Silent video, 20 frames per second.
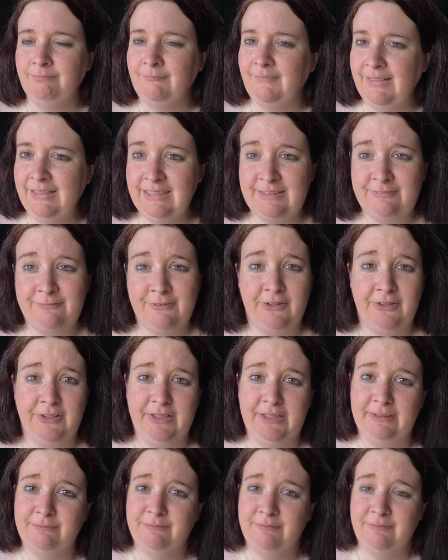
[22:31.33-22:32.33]
It's
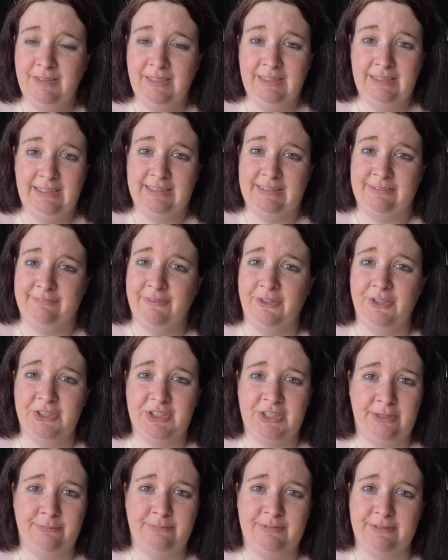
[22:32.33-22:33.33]
very
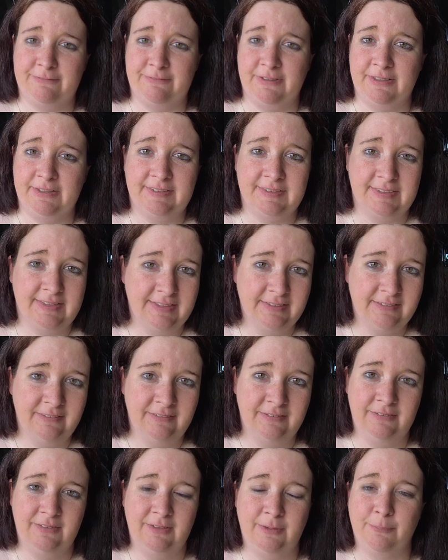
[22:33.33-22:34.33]
cheap to fix.
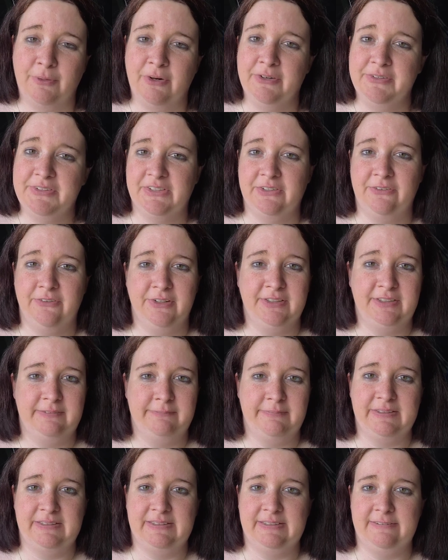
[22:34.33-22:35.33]
The parts aren't
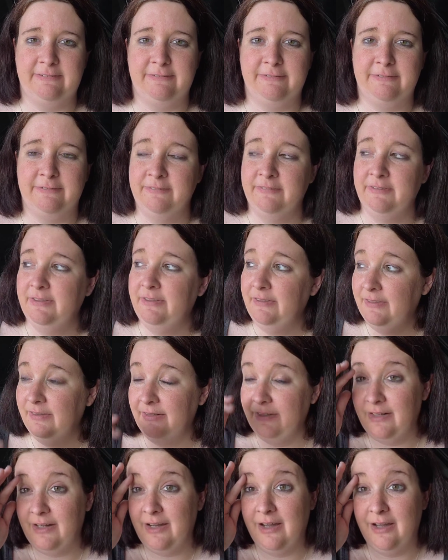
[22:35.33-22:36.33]
expensive.
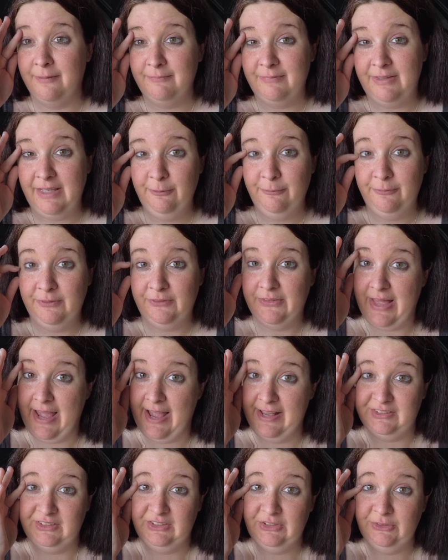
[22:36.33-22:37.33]
They will
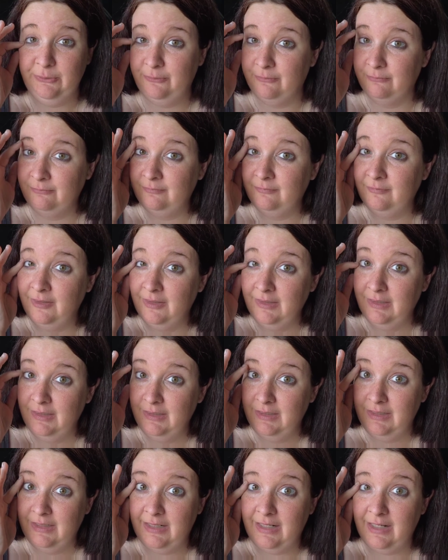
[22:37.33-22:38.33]
last you.
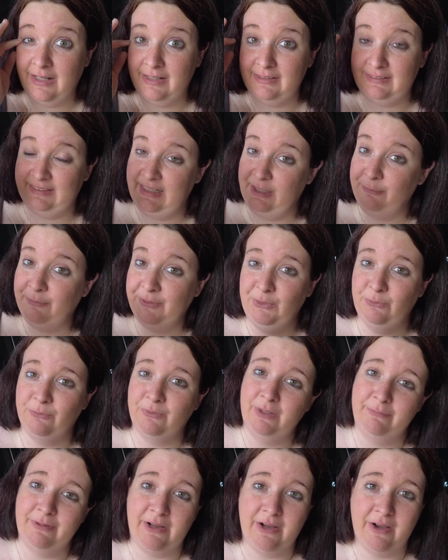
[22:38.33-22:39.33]
Say what you
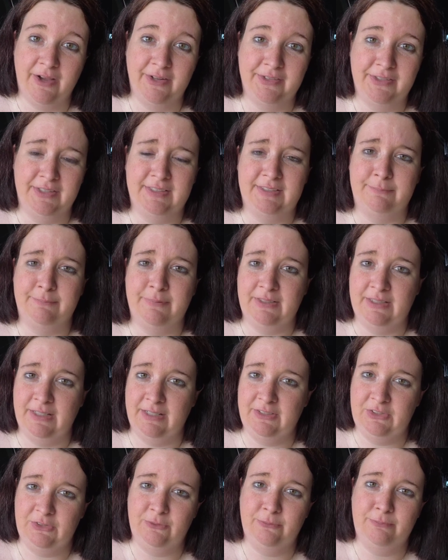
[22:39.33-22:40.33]
want about Hondas, but
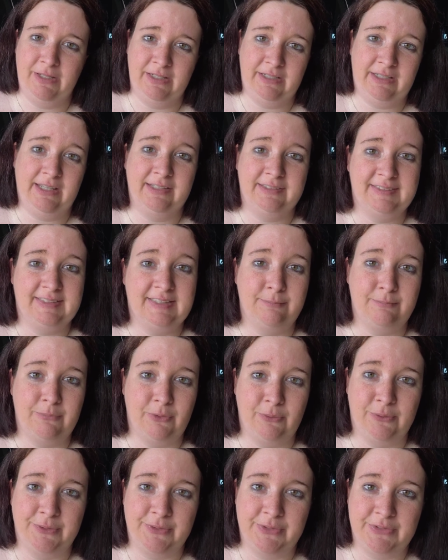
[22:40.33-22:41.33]
they do make excellent
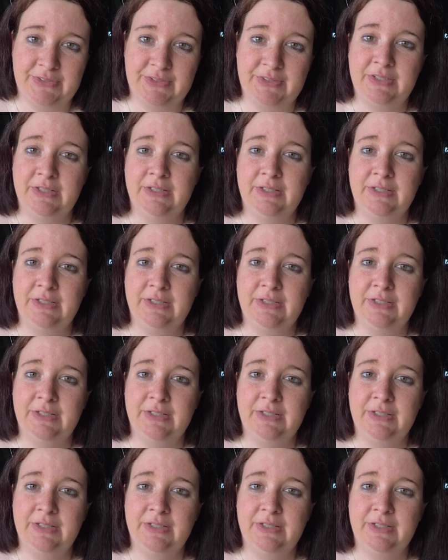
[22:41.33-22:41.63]
motors.